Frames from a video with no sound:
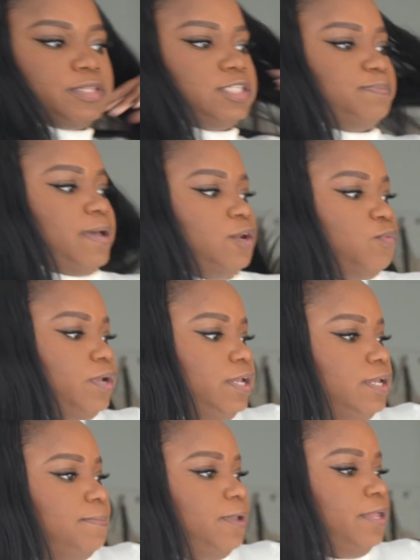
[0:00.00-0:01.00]
the spider
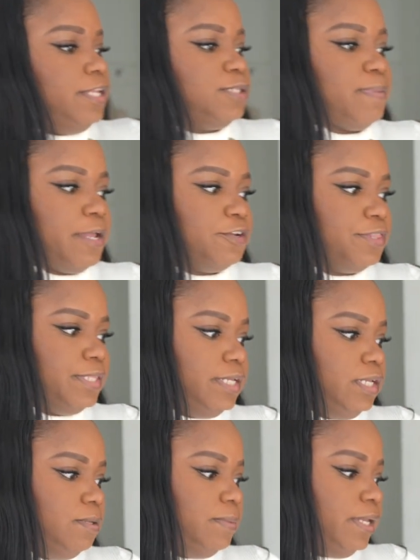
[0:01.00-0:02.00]
web and the spider
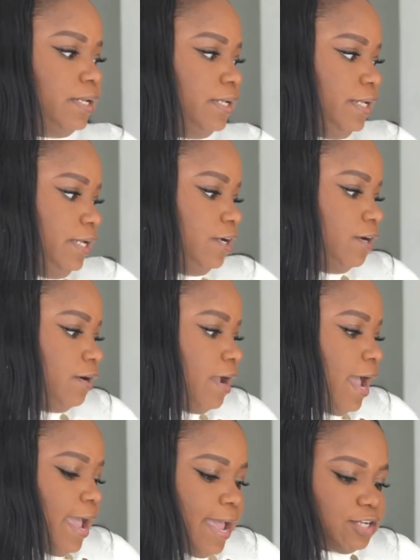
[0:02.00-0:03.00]
theme in here,
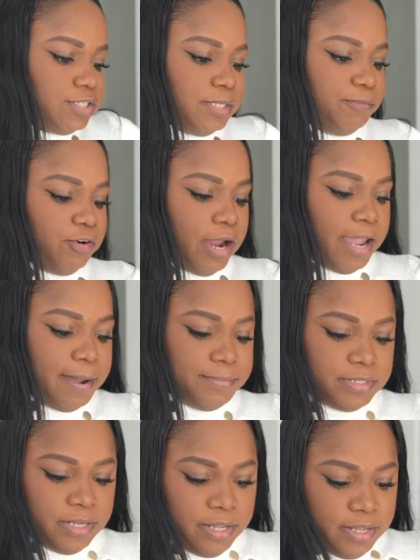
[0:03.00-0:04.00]
I actually grabbed
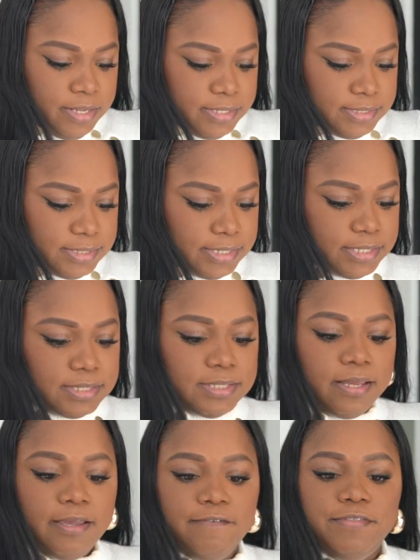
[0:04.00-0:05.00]
6
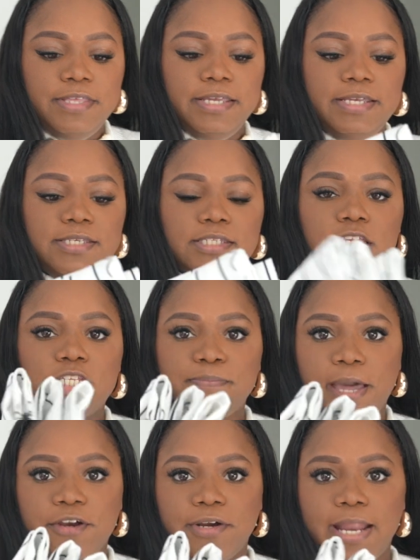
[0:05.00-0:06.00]
of these
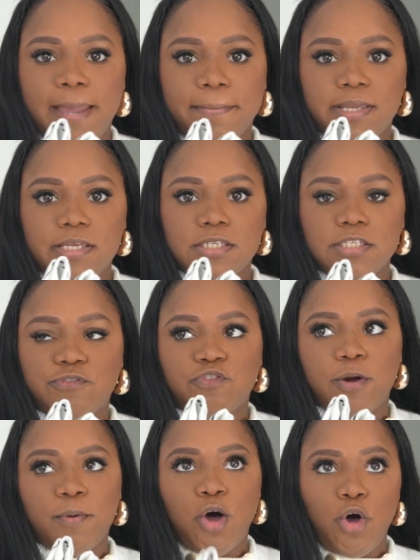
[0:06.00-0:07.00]
spider napkins
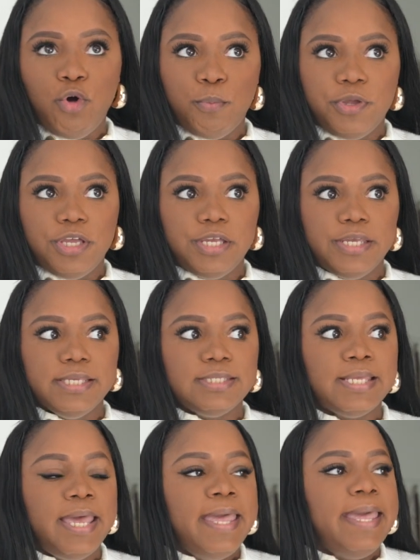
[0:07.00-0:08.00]
from Home Goods,
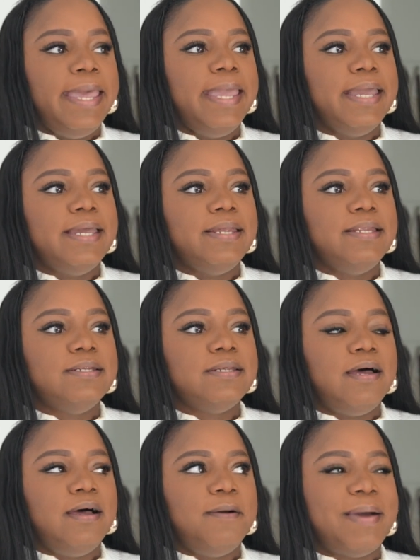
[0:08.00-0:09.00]
and
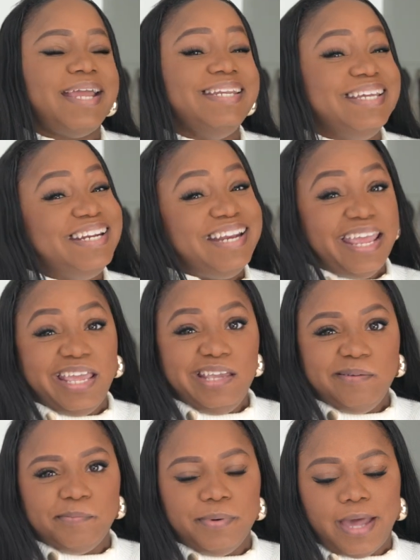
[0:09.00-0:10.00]
I needed
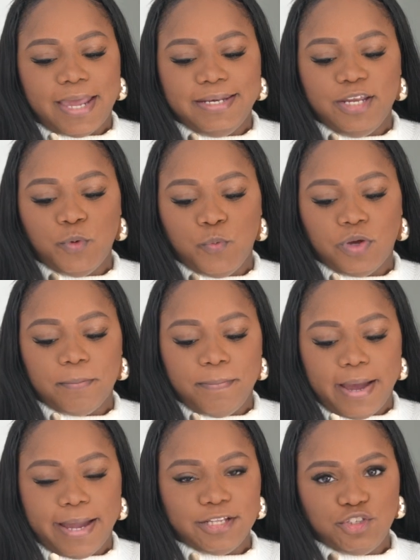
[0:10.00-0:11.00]
8, but I didn't want to
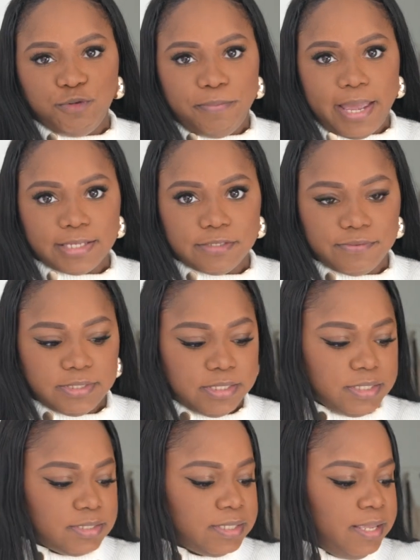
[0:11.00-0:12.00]
buy 2 packs of
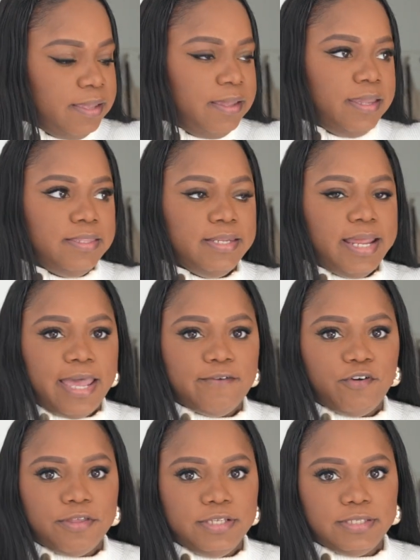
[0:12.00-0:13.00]
6 and then have
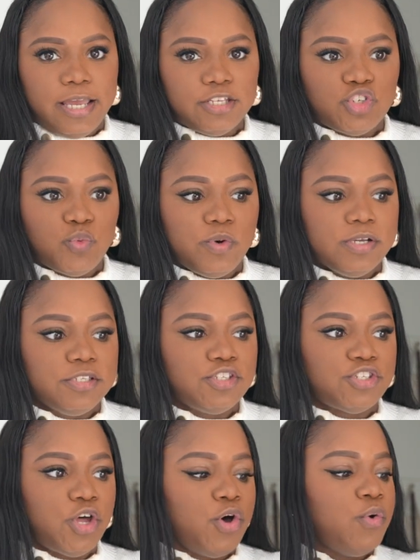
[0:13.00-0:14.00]
all these extra ones.
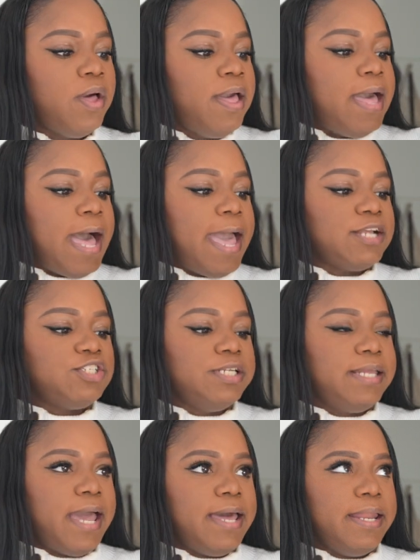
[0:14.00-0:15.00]
So I actually
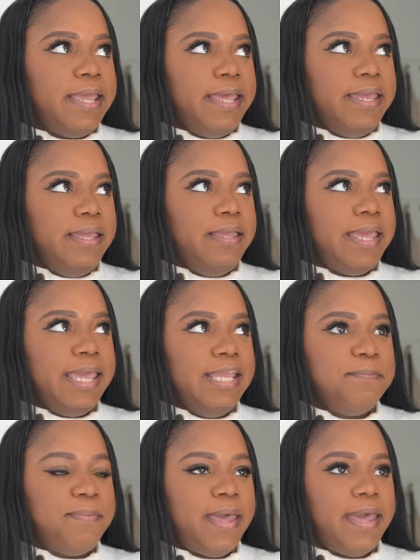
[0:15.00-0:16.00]
got
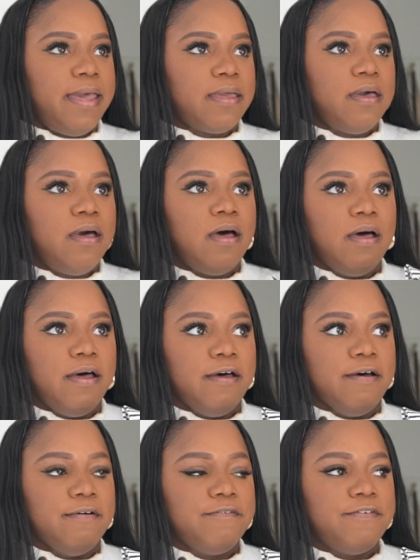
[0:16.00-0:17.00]
a 8-pack
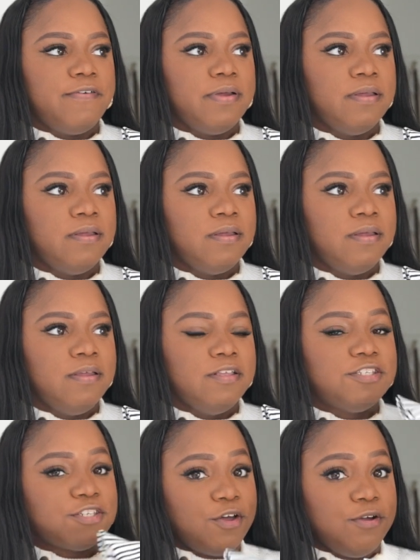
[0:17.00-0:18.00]
of
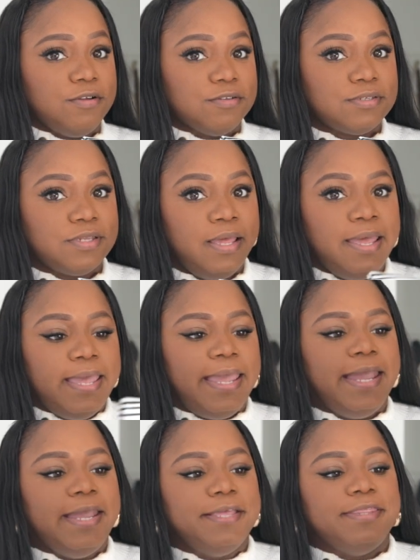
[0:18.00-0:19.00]
skulls,
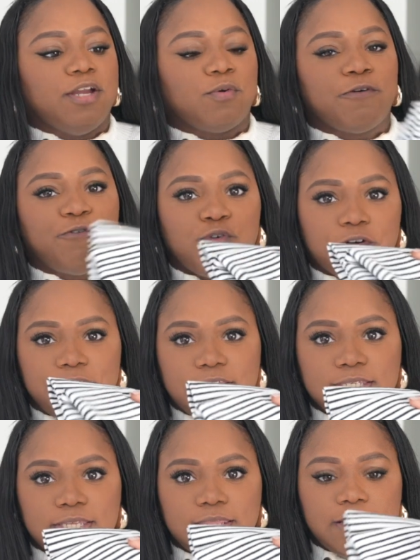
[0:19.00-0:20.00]
and there were 4 of
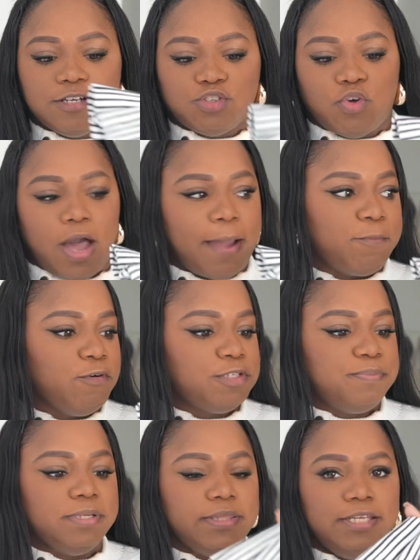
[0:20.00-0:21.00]
these in there. So I'm going to
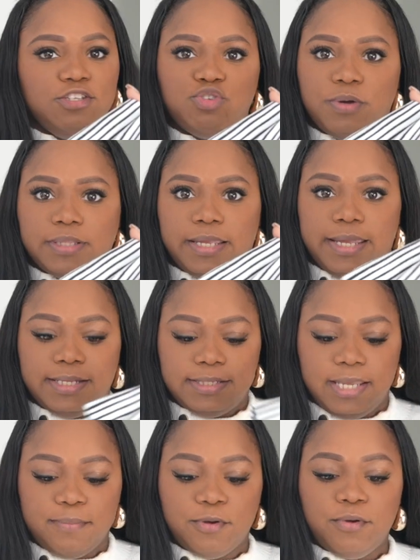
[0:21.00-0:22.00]
put these 2 at the head
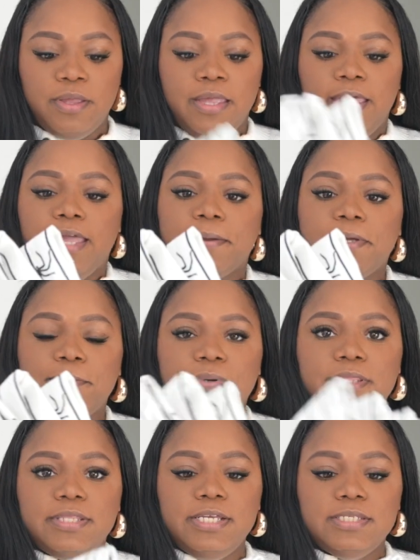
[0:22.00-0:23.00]
table and going to
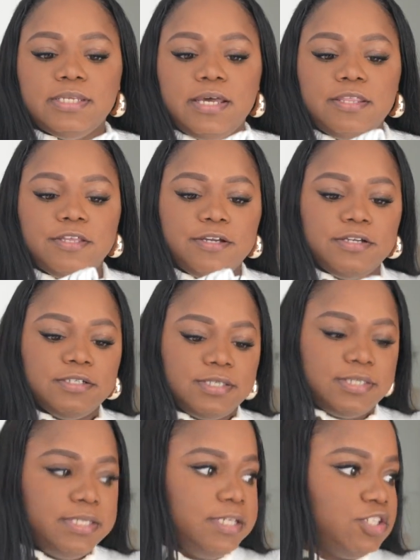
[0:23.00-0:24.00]
put these other
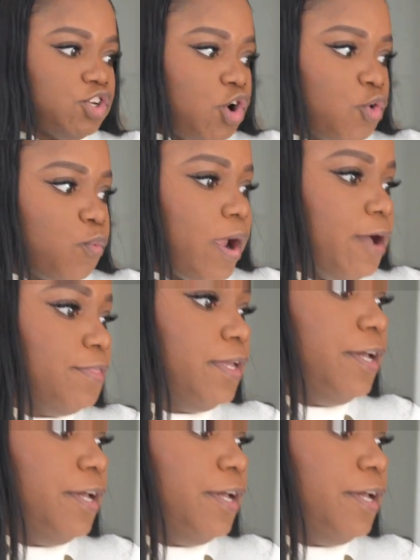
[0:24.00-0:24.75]
6 around the